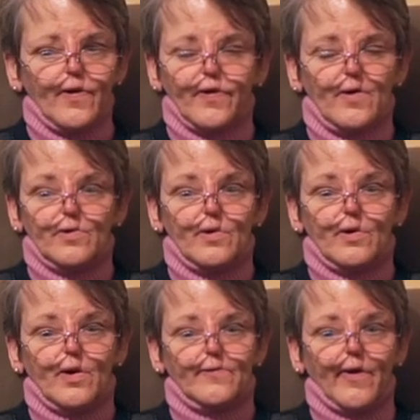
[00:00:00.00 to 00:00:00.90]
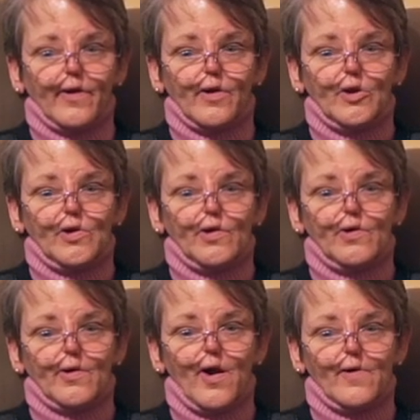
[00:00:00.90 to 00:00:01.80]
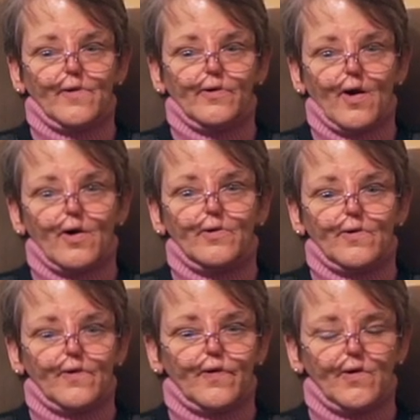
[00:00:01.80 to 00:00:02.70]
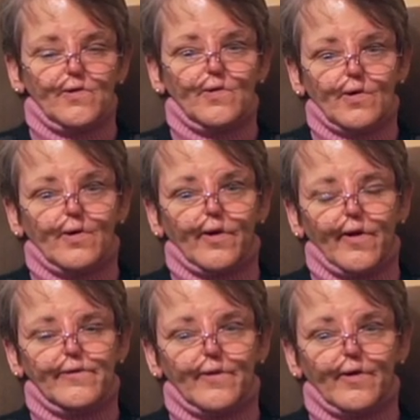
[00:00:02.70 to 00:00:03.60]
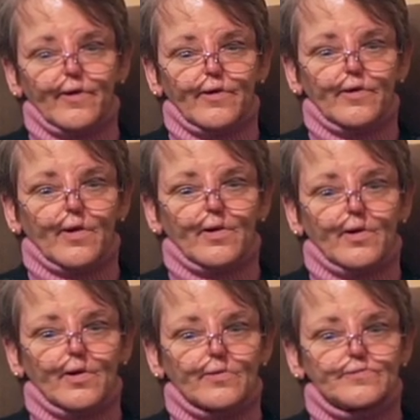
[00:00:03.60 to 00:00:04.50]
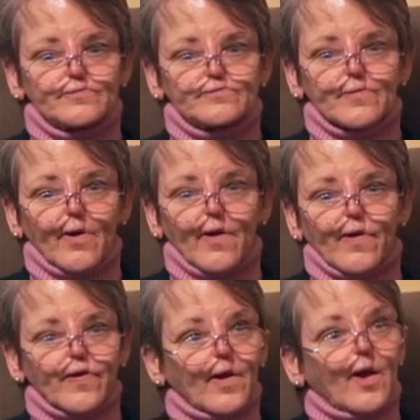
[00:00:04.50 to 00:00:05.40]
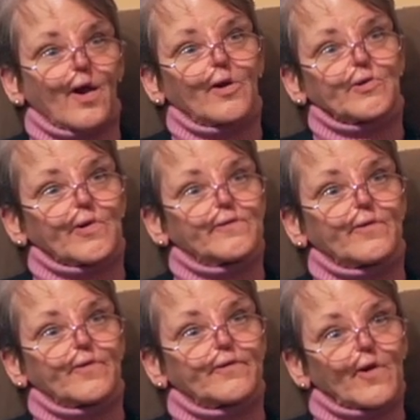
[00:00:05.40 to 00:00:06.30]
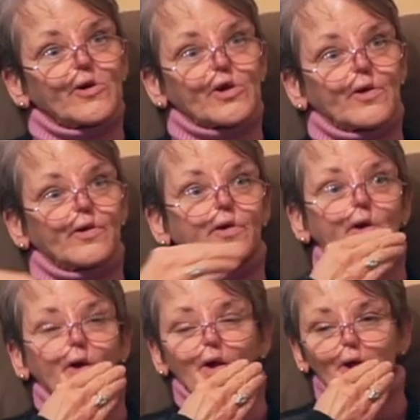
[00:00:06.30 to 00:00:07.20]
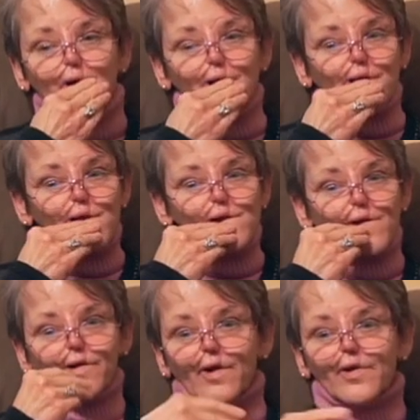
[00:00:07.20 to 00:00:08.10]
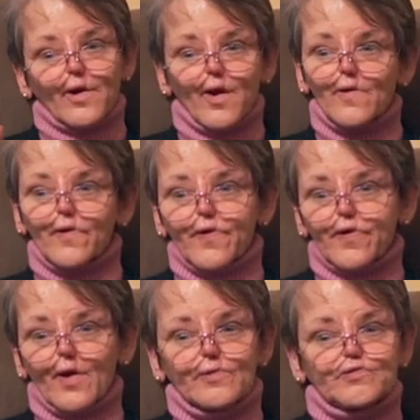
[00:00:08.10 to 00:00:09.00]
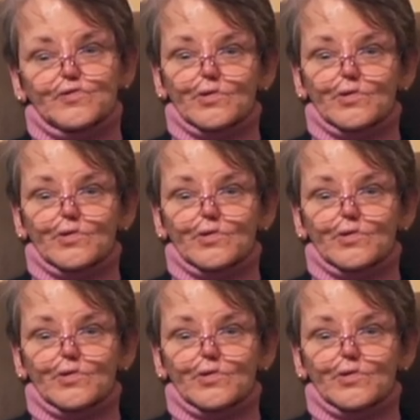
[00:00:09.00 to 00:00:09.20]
So, I mean, you're having doctors who aren't even in the psychiatry profession dishing out this stuff